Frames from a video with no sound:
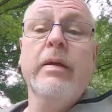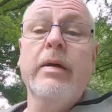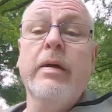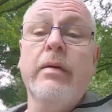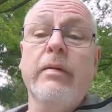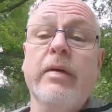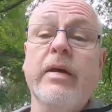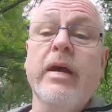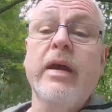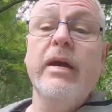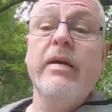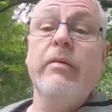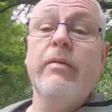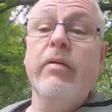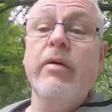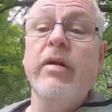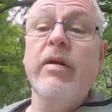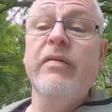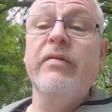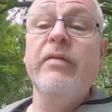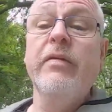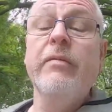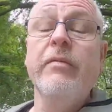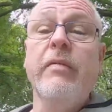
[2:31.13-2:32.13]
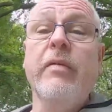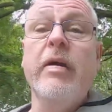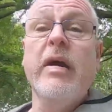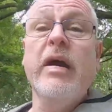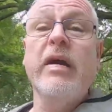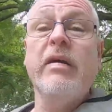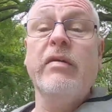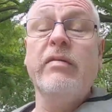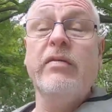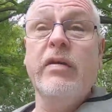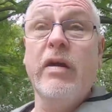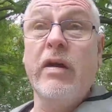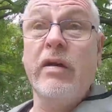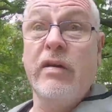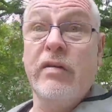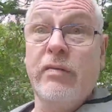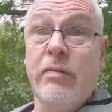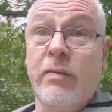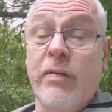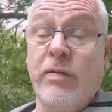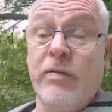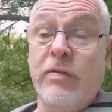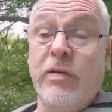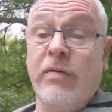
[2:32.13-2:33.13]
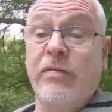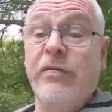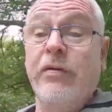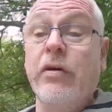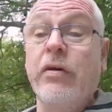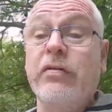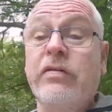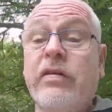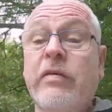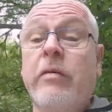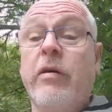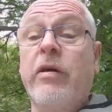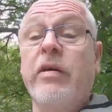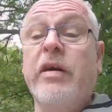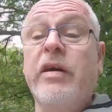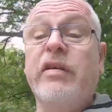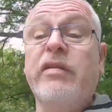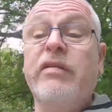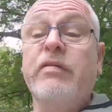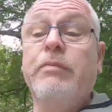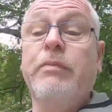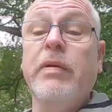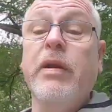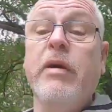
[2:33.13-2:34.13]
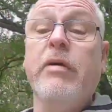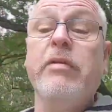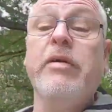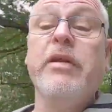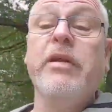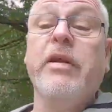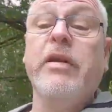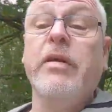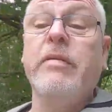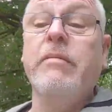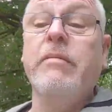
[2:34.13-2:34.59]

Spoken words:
Okay, one of them was a 41, exploded on